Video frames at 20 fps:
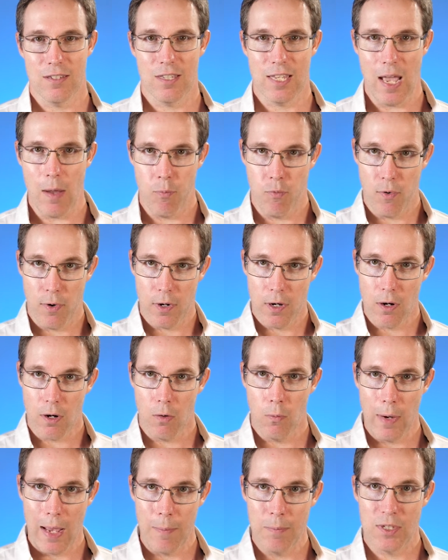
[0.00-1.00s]
step where
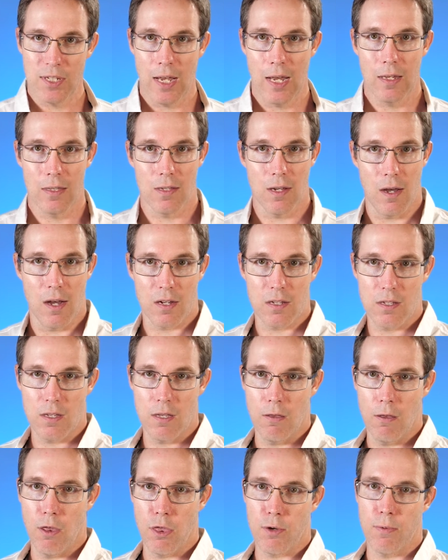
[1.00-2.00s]
your website talks
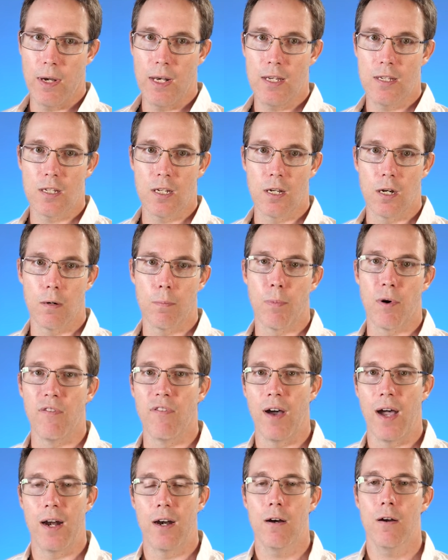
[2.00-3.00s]
to the 3D Secure
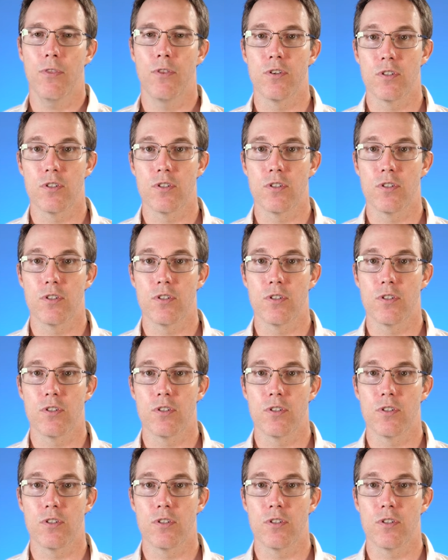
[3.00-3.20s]
provider,